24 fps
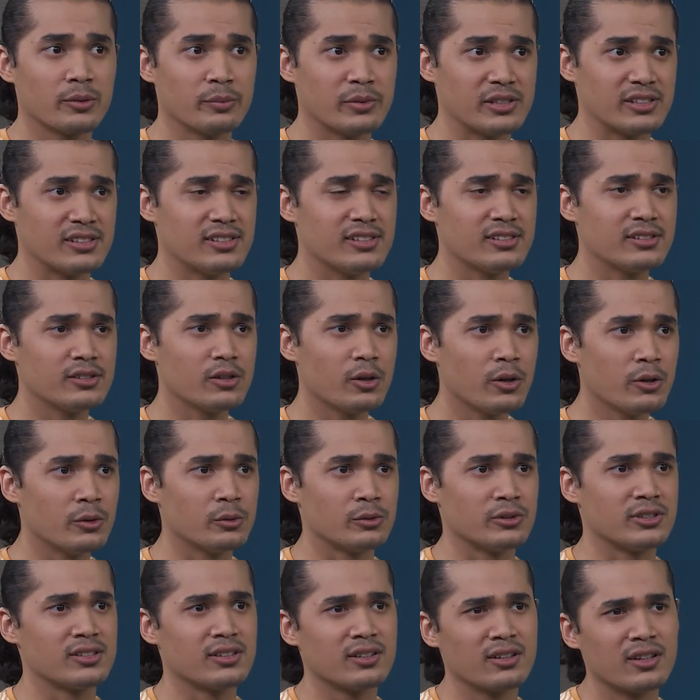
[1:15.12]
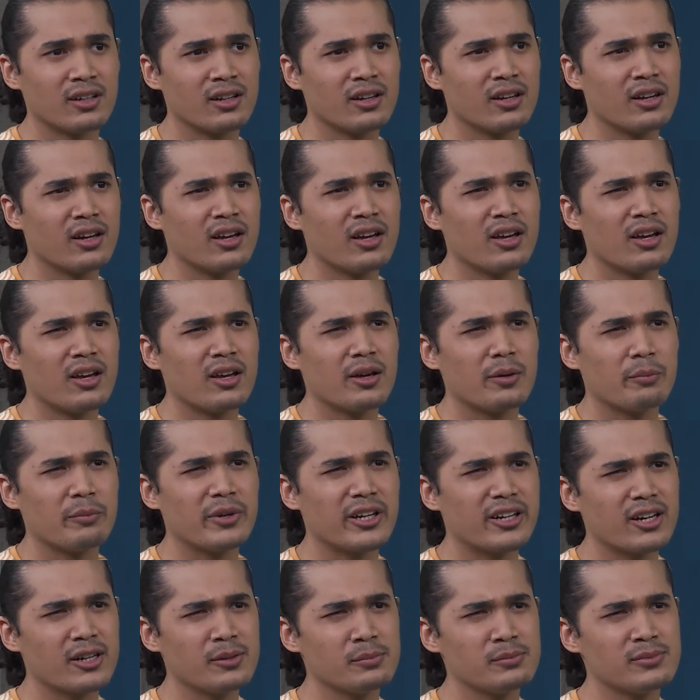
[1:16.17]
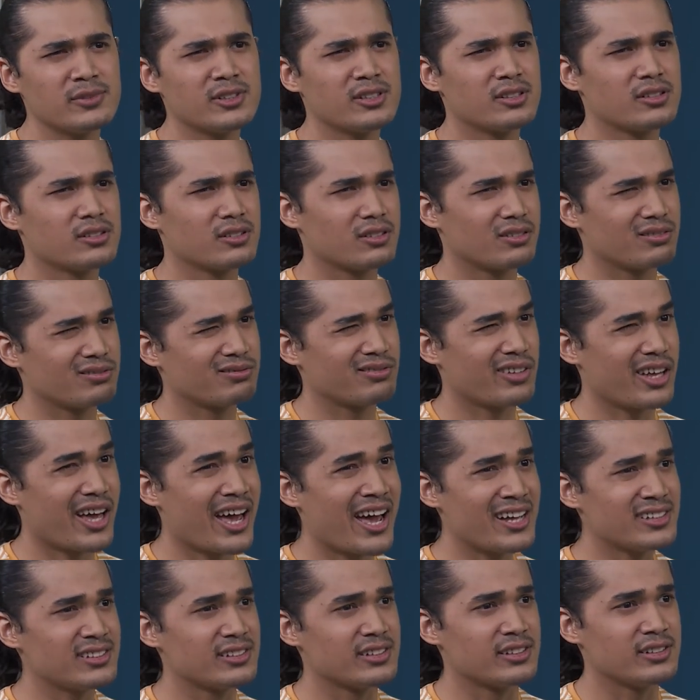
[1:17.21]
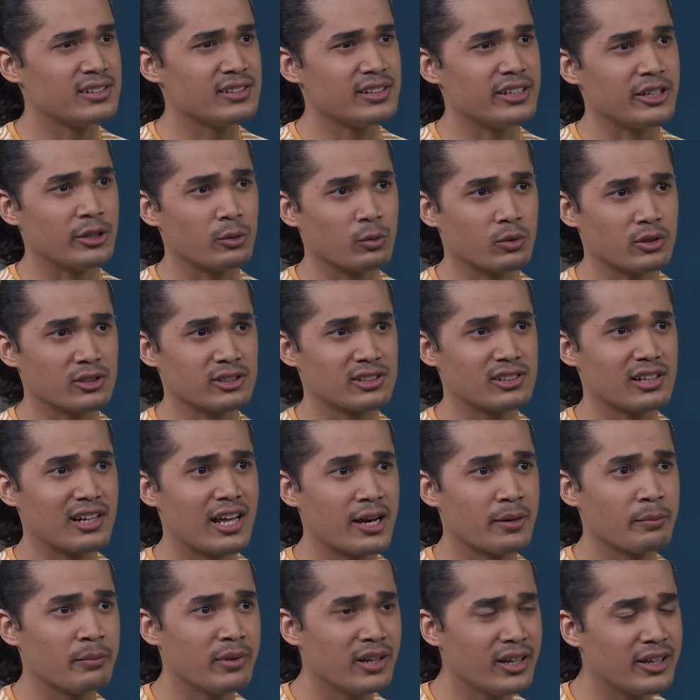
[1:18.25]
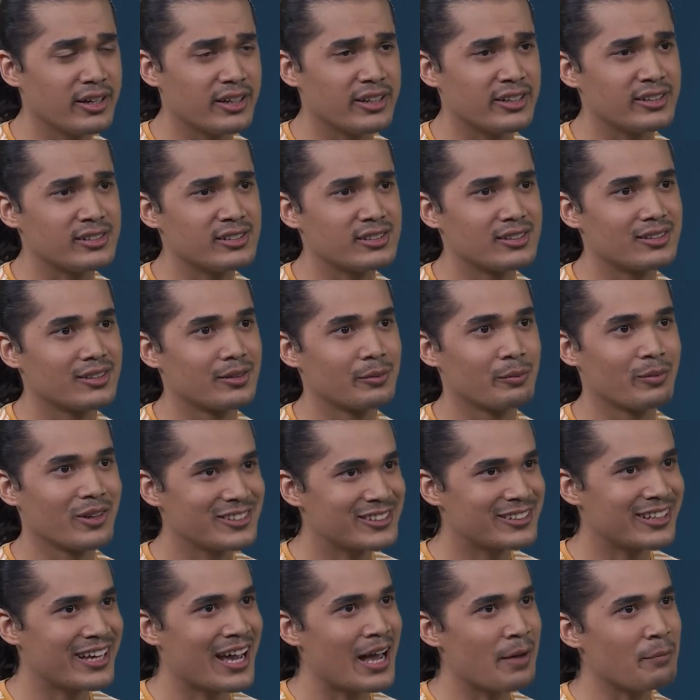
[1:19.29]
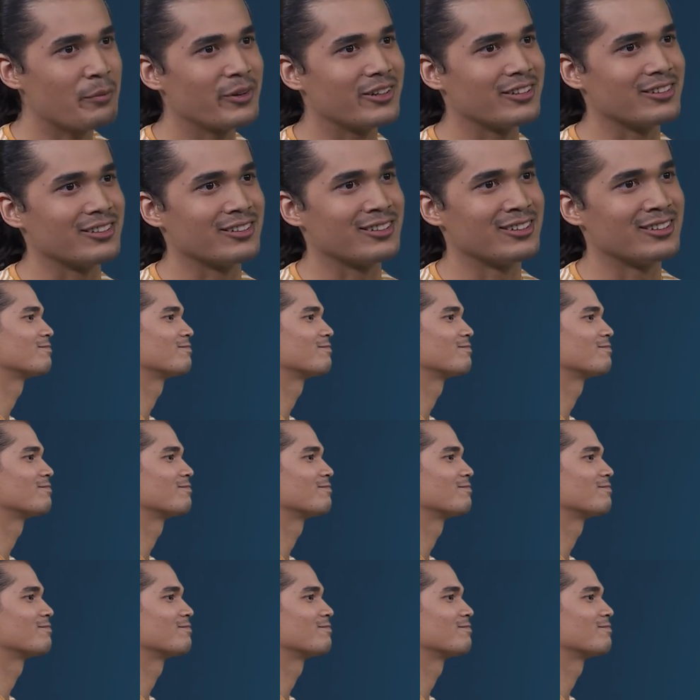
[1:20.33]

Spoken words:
a business owes, becomes assets equals liabilities plus capital.